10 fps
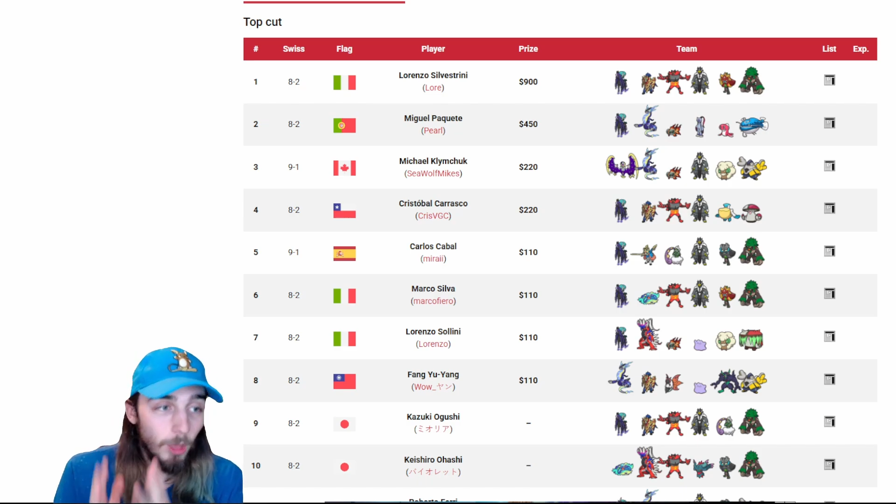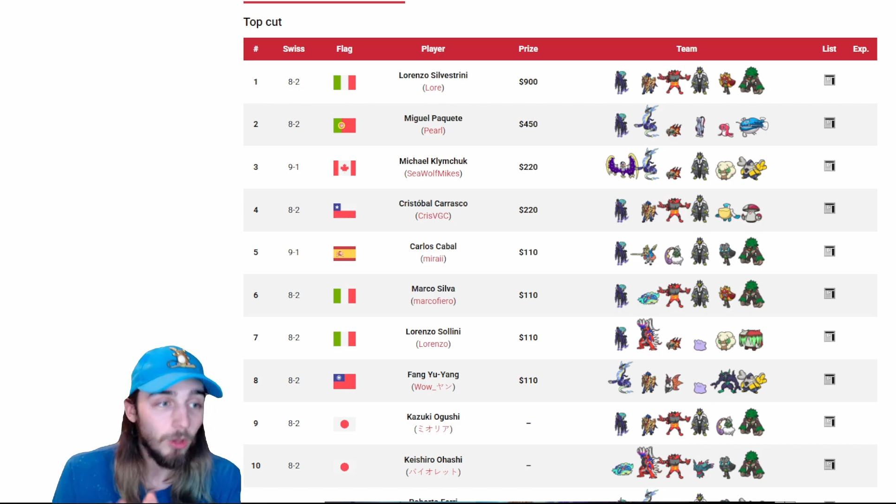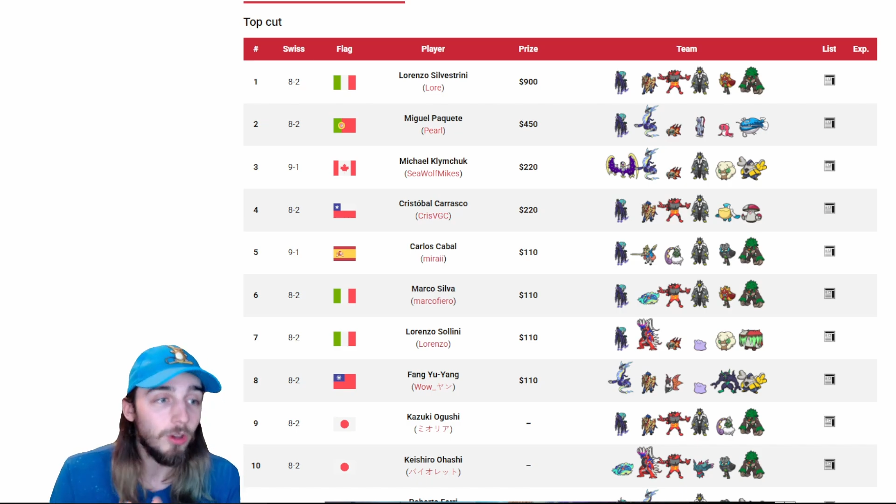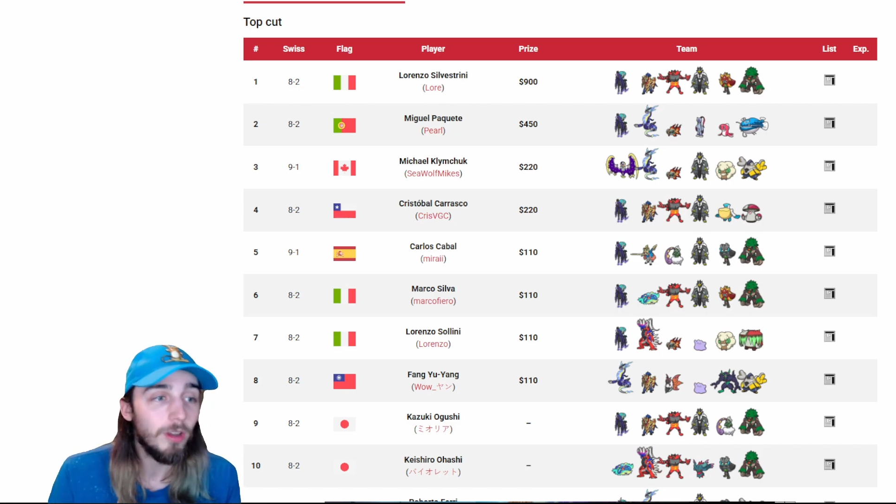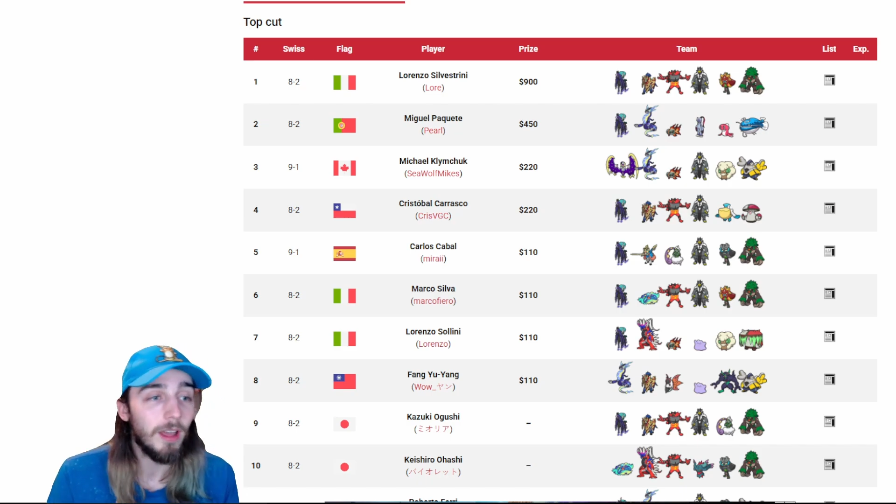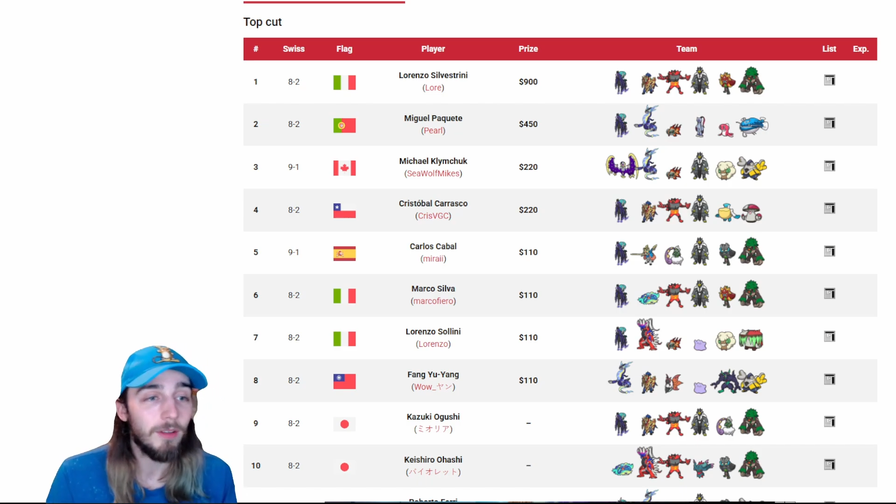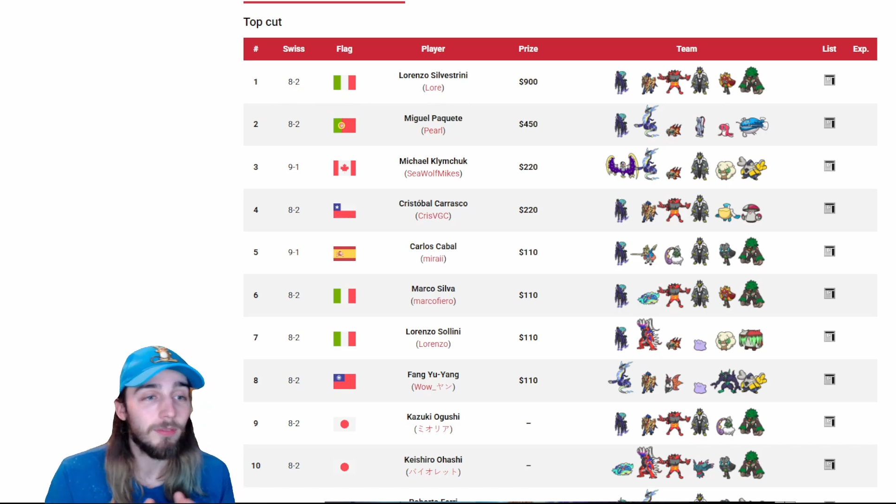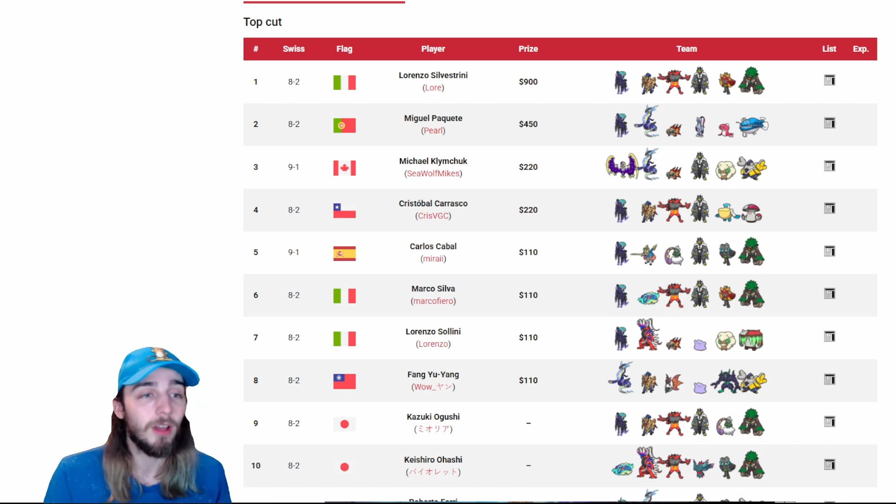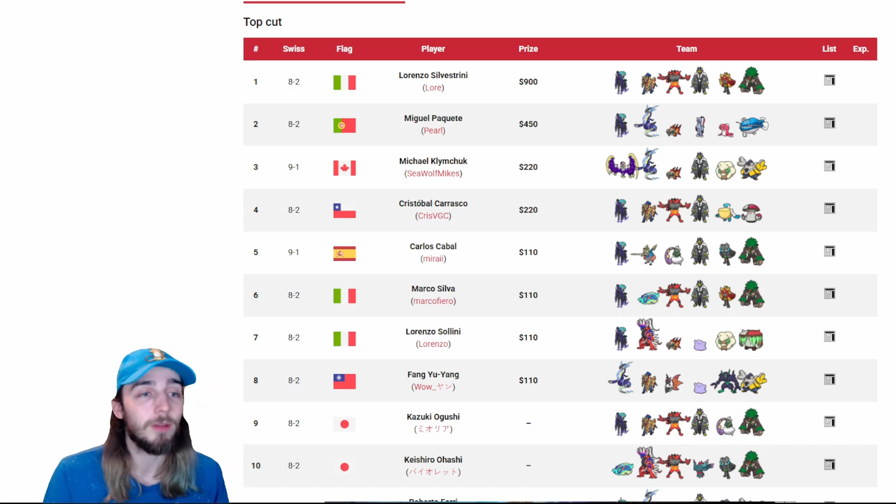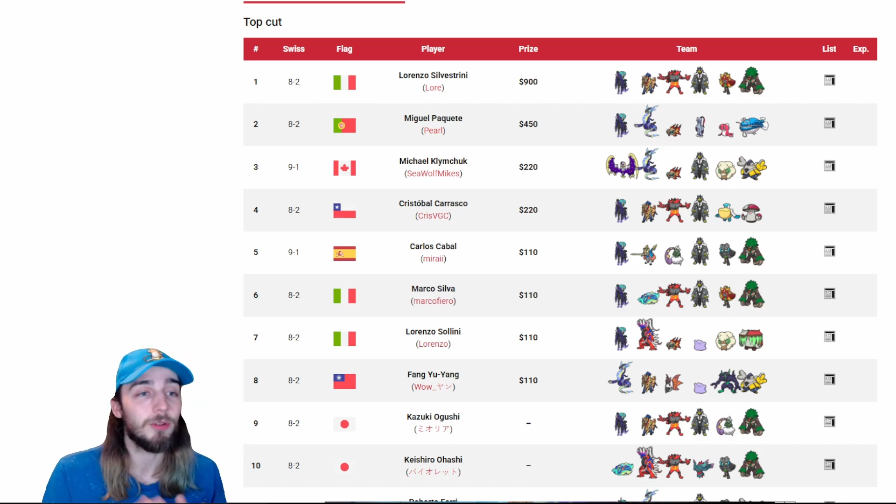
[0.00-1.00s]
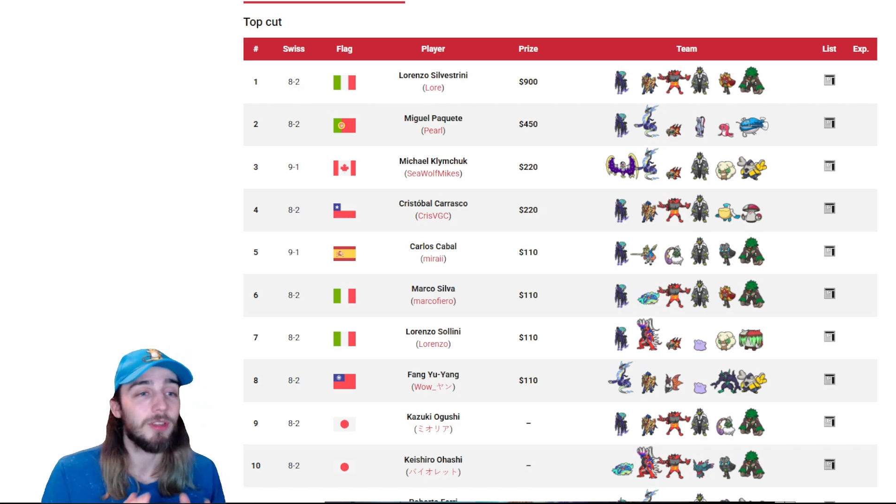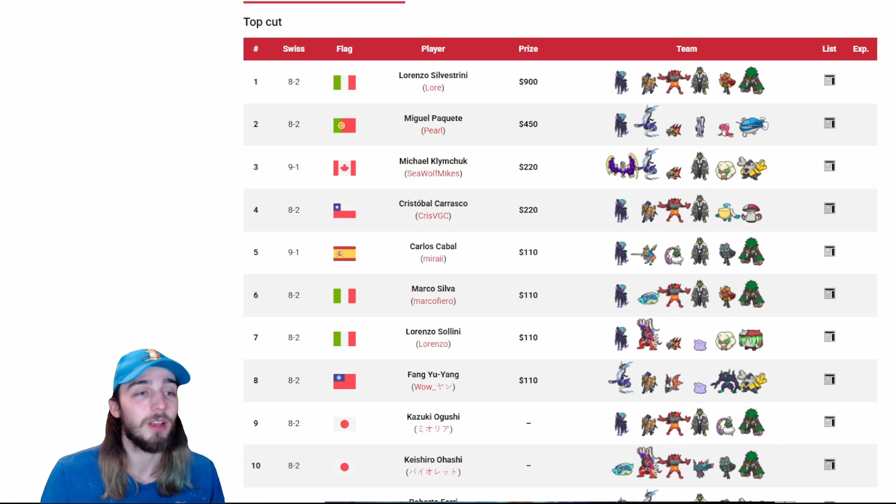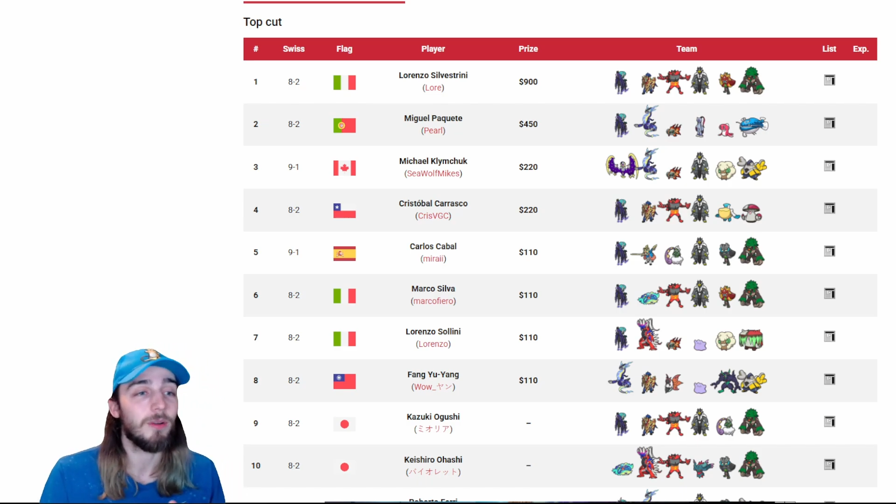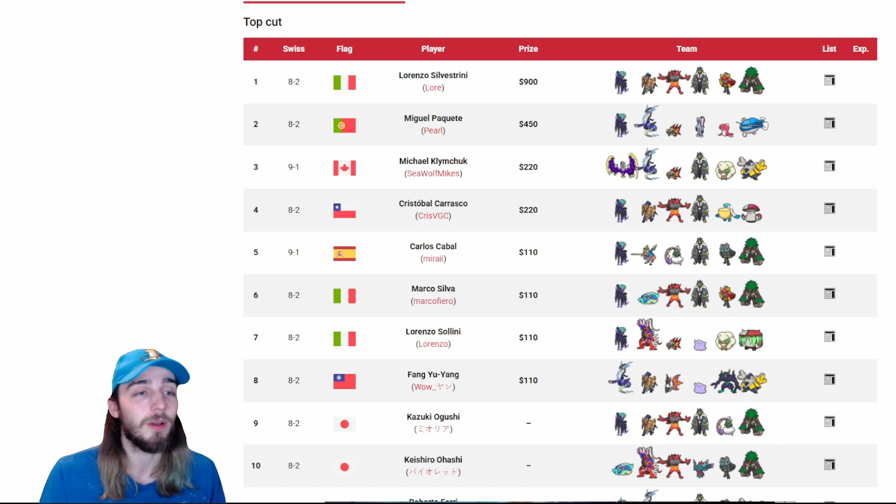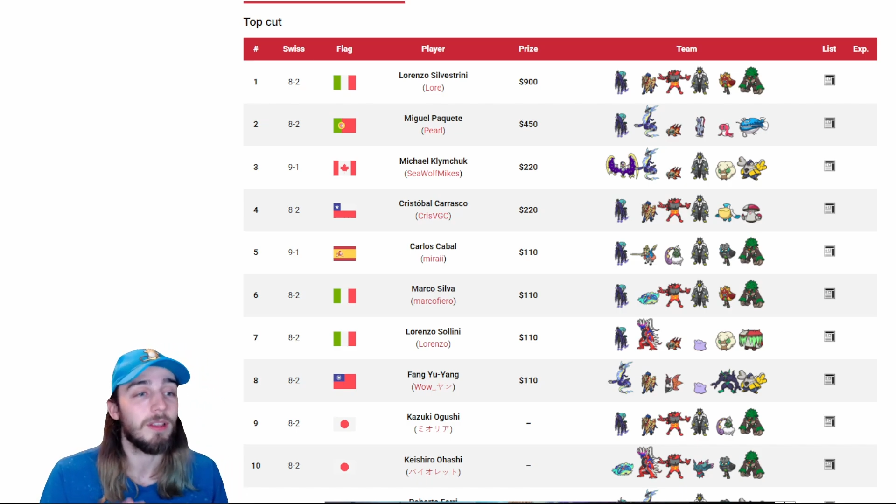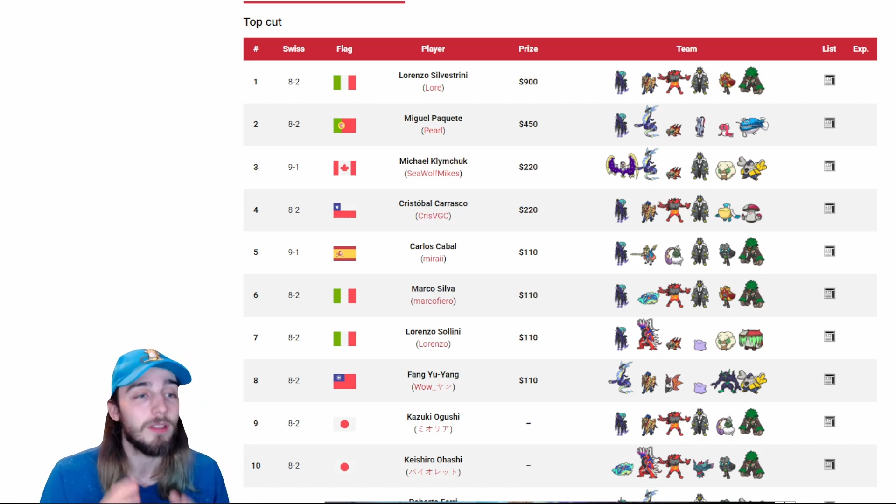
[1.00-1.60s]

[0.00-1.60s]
good and valuable takeaways